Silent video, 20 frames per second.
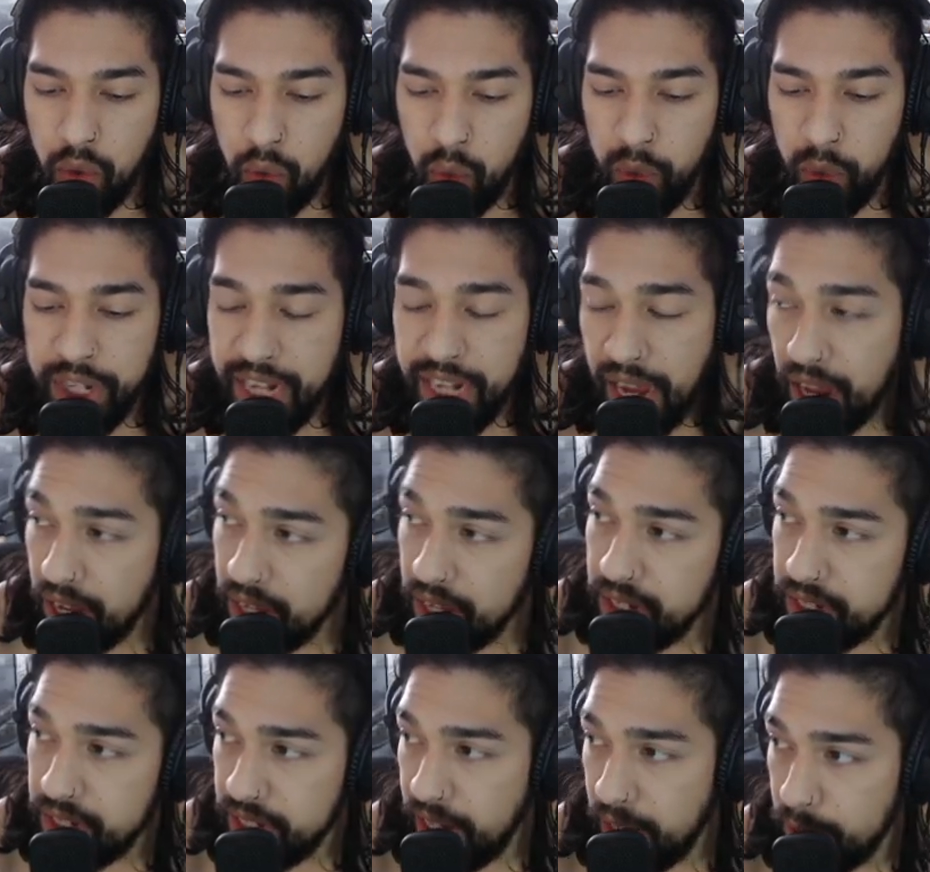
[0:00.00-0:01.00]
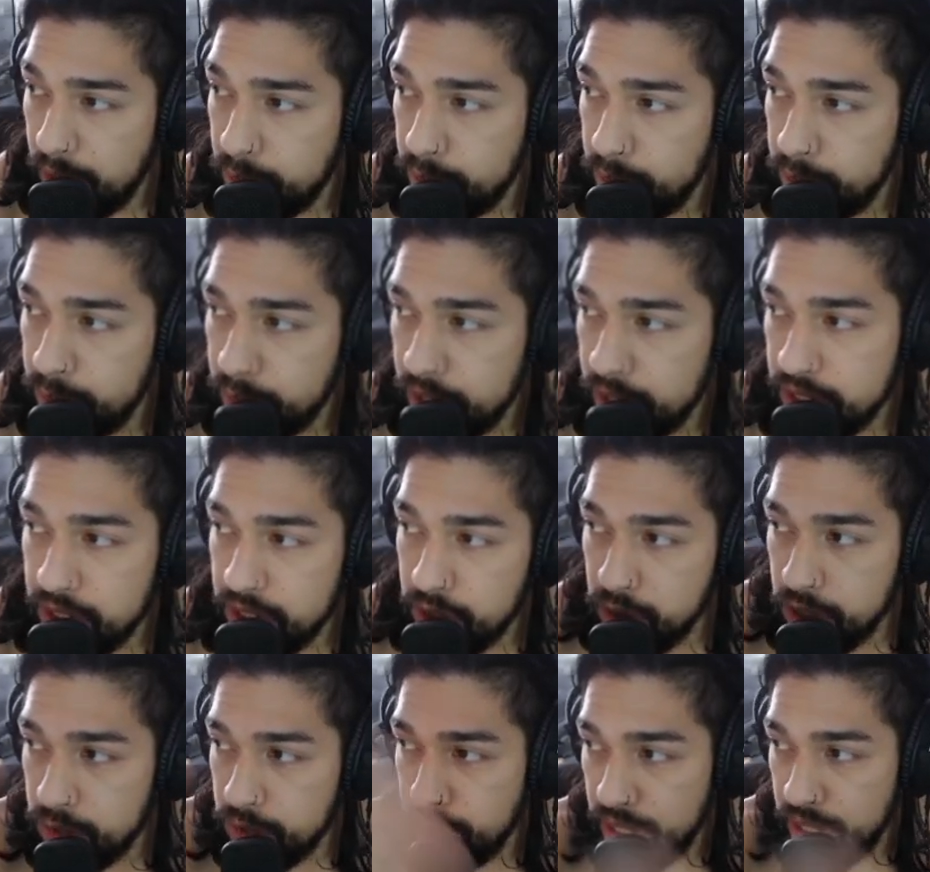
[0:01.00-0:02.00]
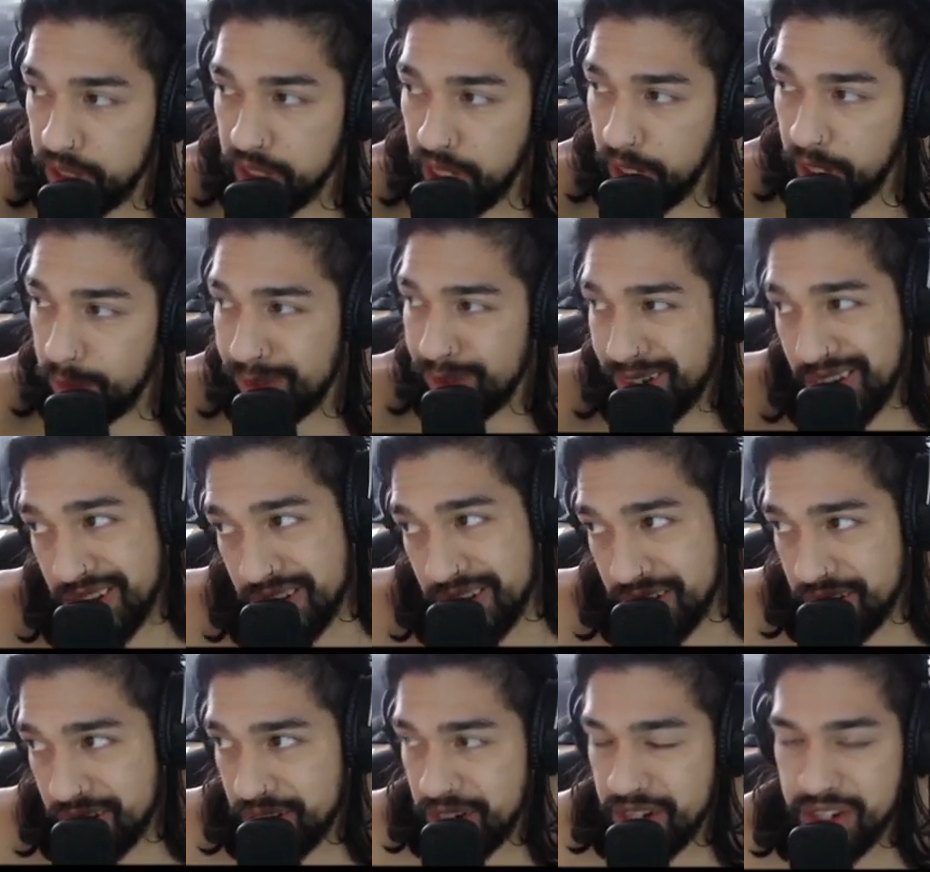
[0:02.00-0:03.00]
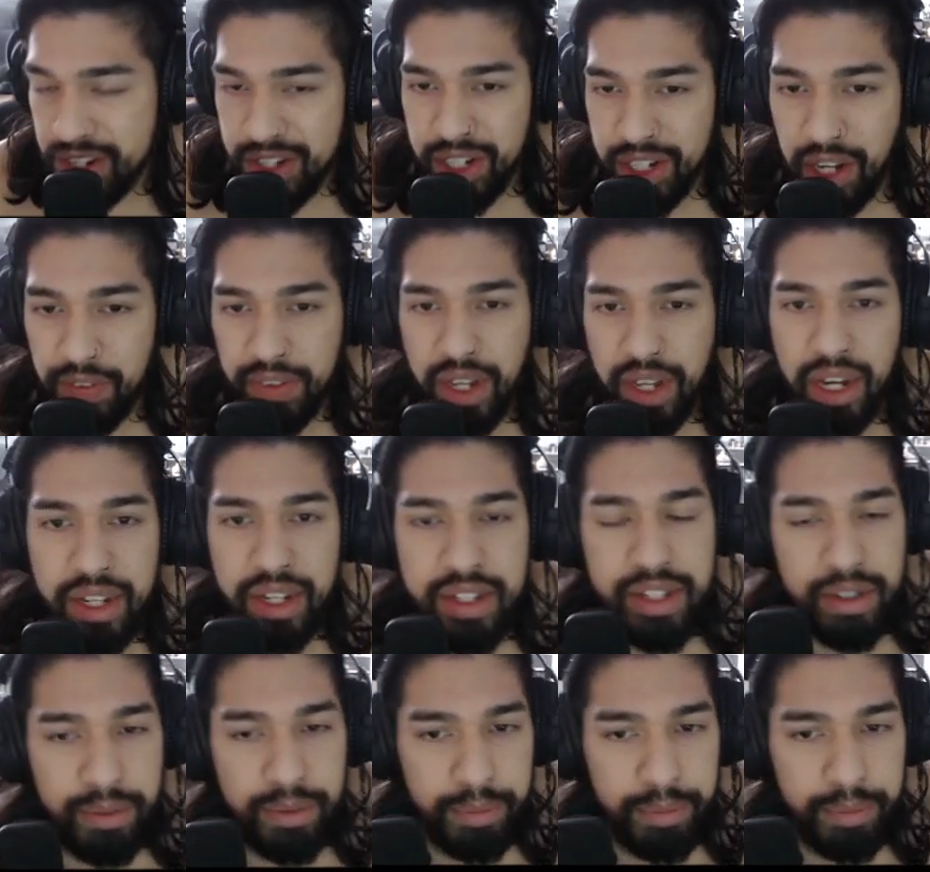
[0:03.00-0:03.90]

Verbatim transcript: we can't end the game because as soon as we end the game, it just it just soft locks.